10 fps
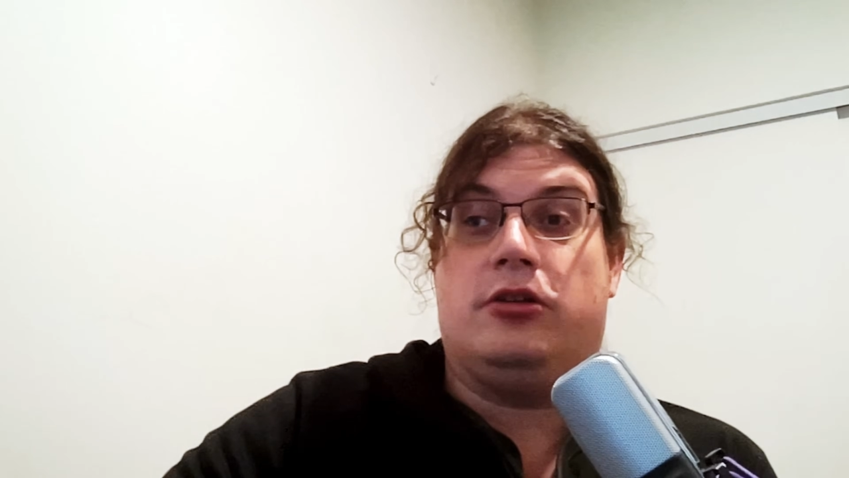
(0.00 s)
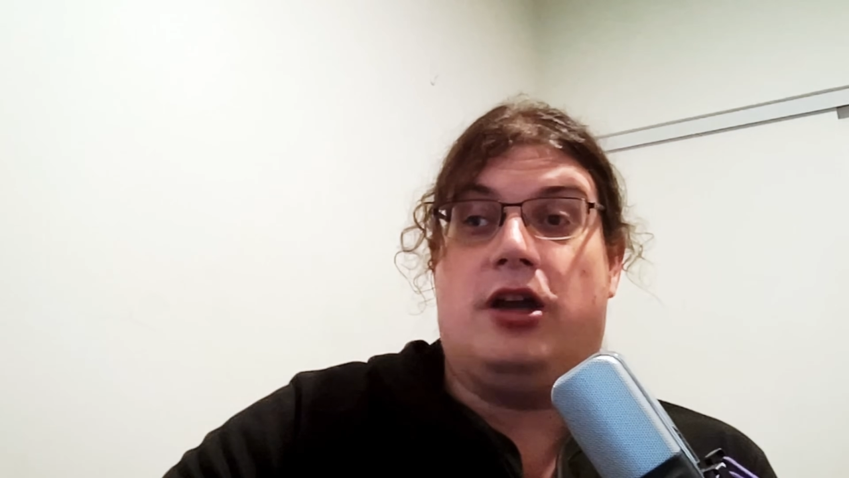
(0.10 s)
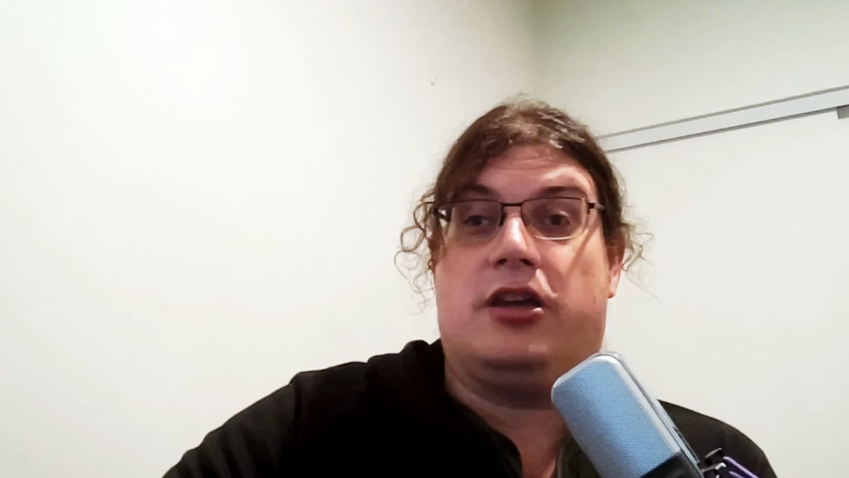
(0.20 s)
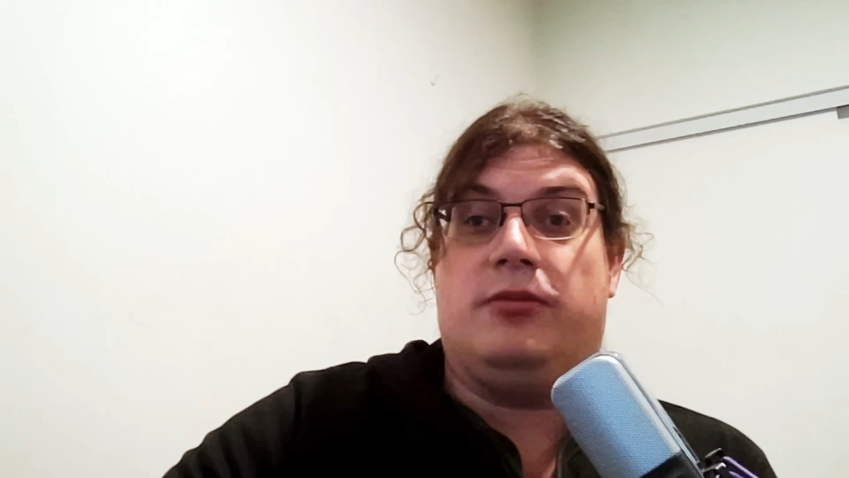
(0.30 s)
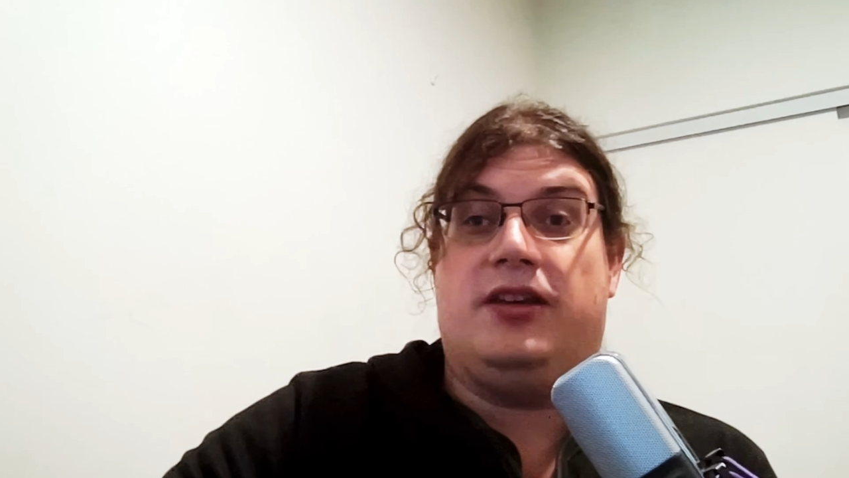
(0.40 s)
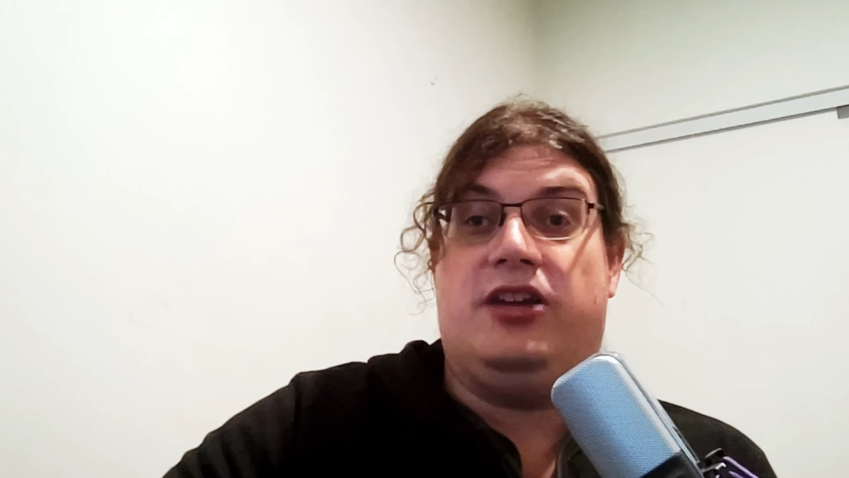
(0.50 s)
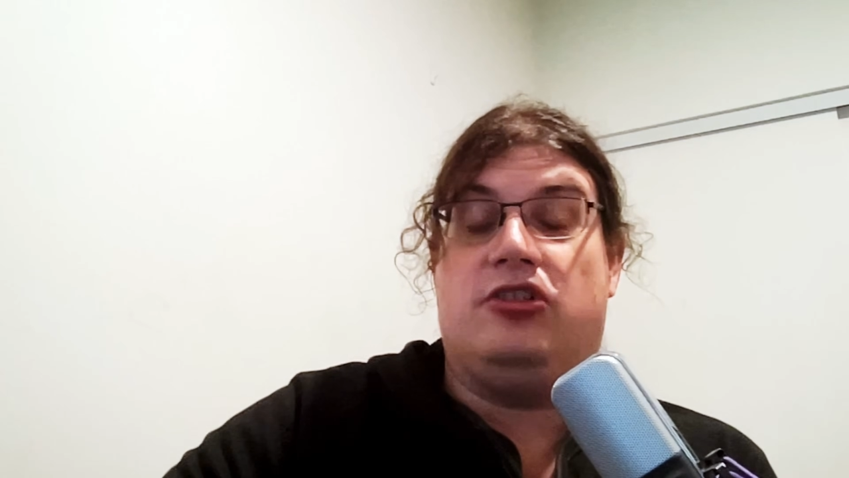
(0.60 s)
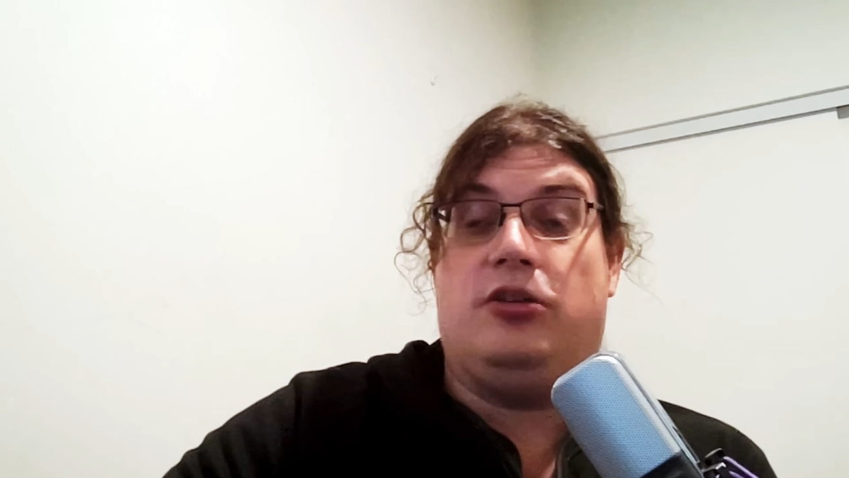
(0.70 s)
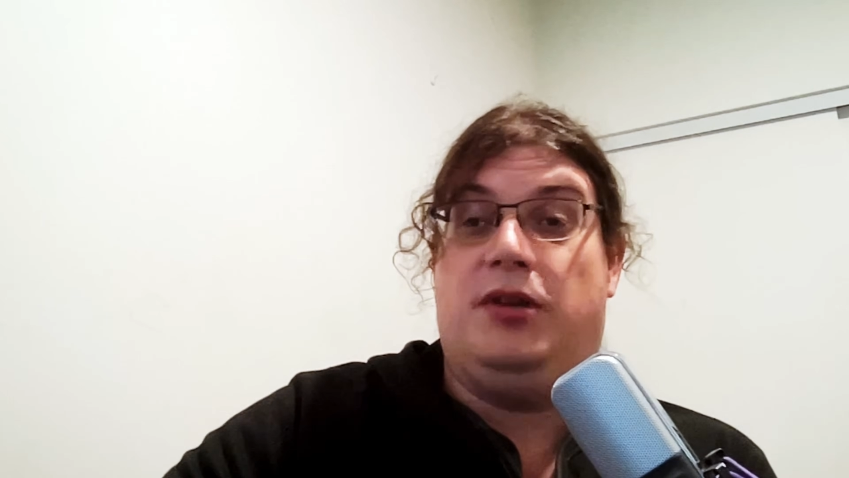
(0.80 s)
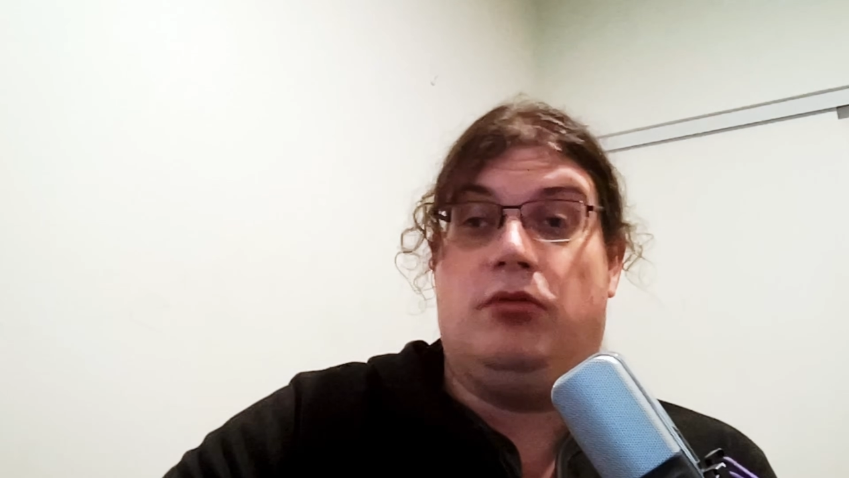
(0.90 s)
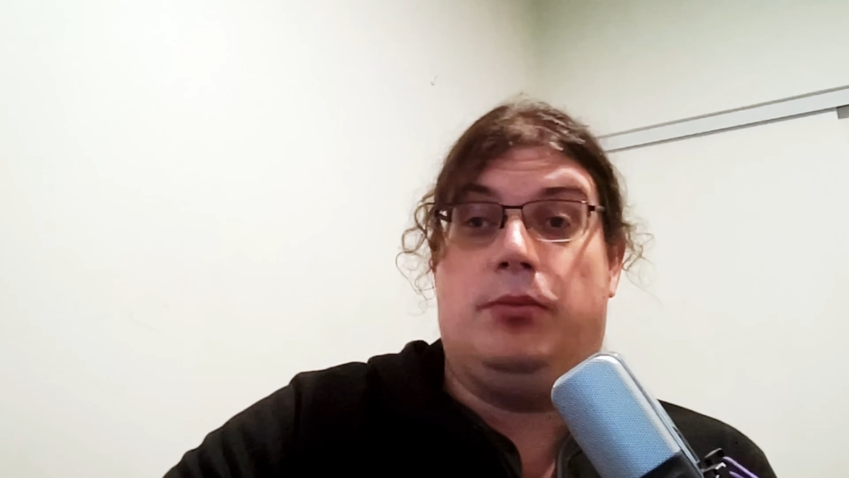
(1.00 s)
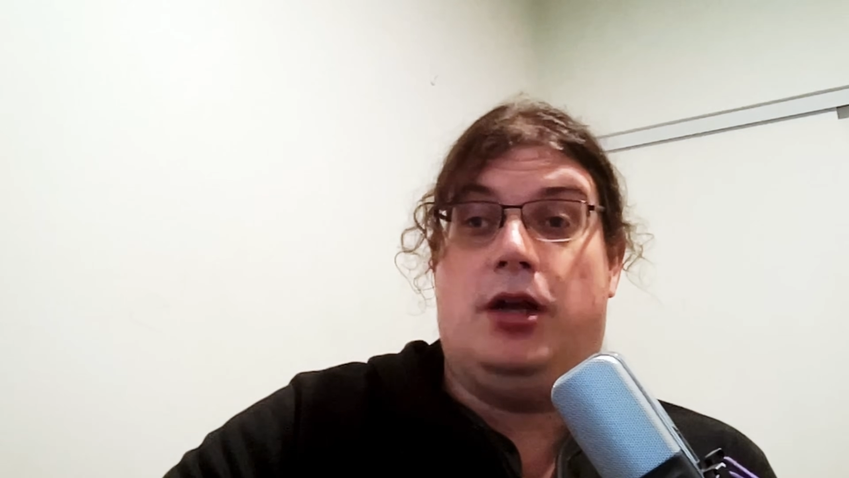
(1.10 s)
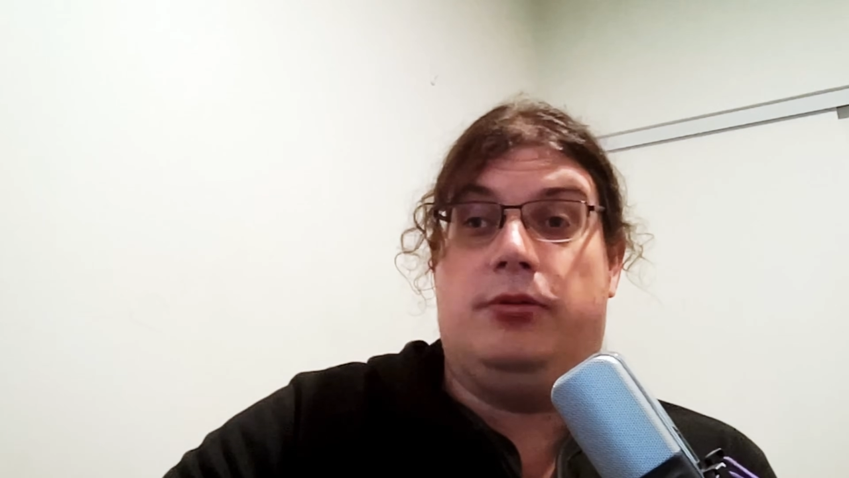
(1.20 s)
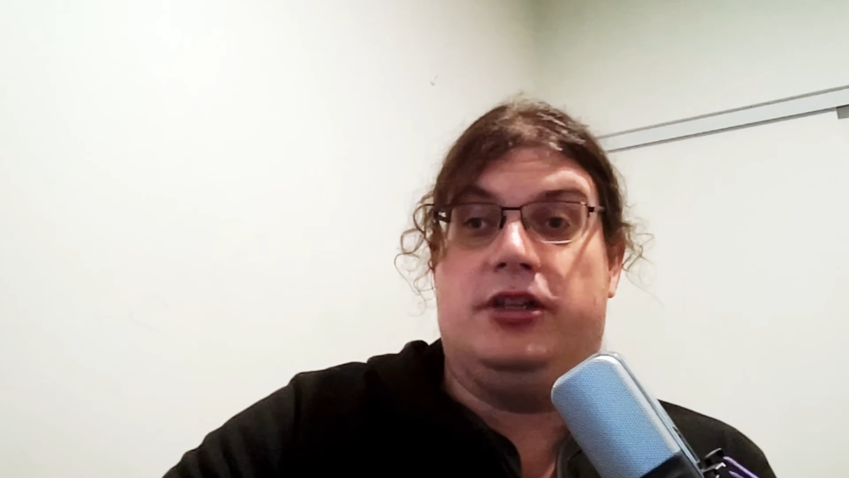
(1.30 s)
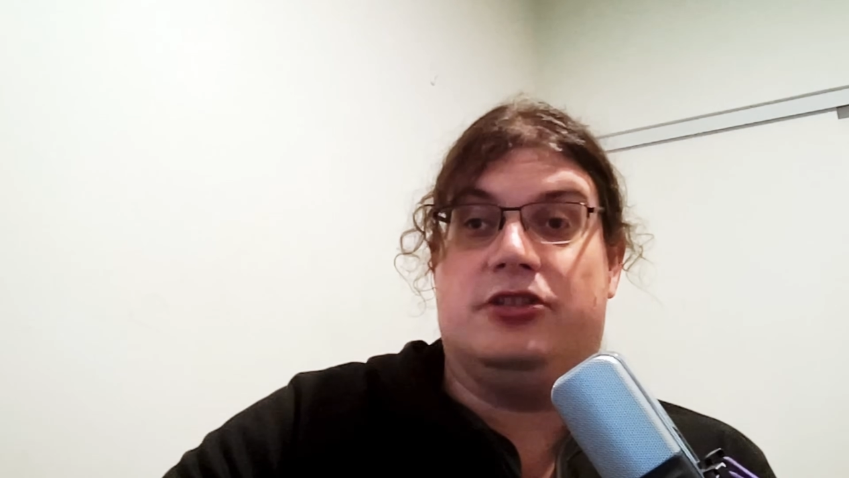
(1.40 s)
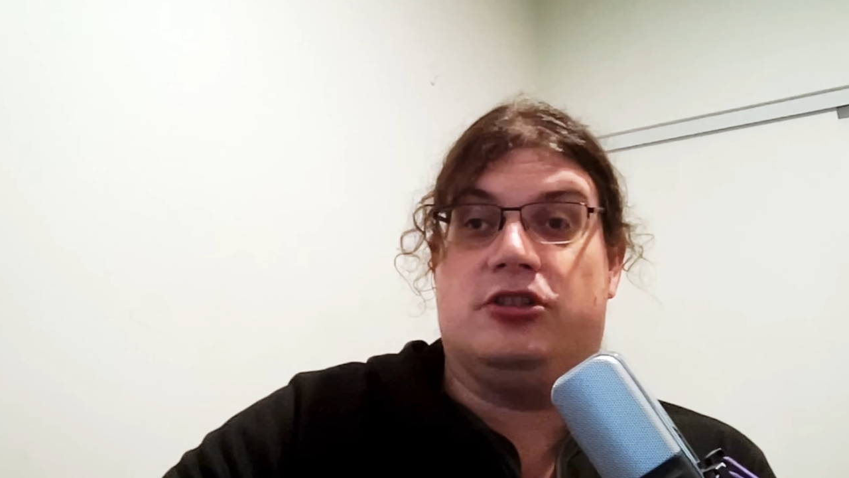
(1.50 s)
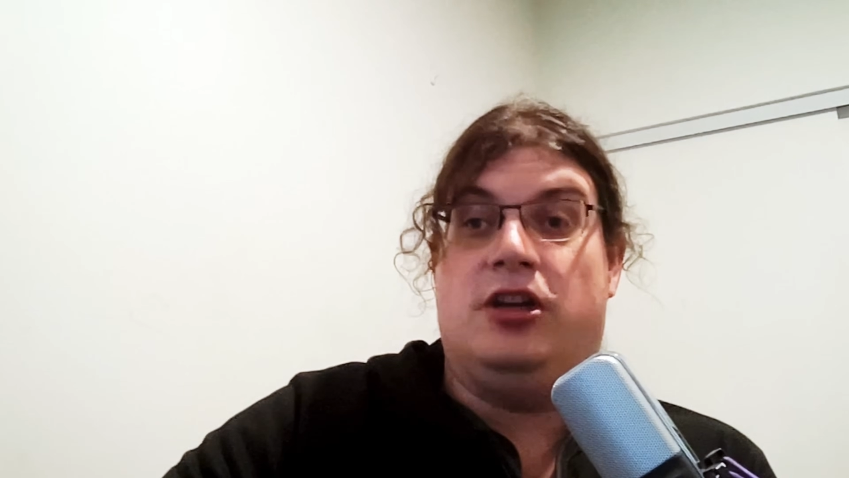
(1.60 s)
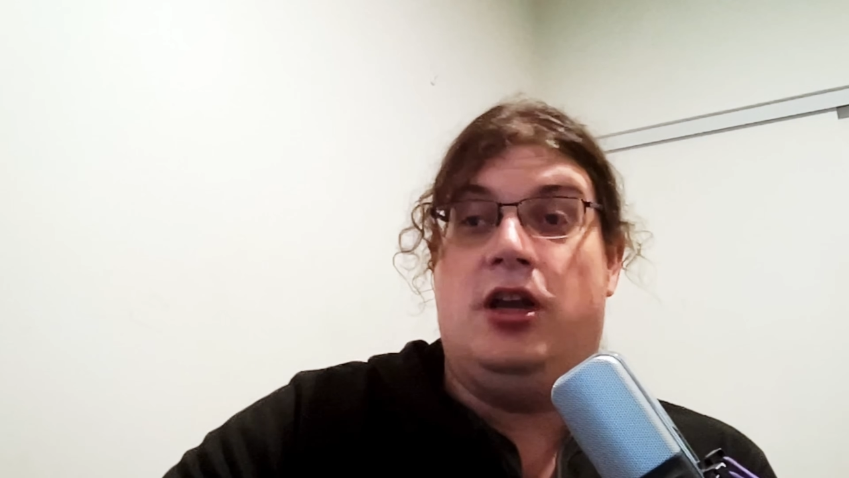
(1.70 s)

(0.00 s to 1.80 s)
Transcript: documentation to be republished.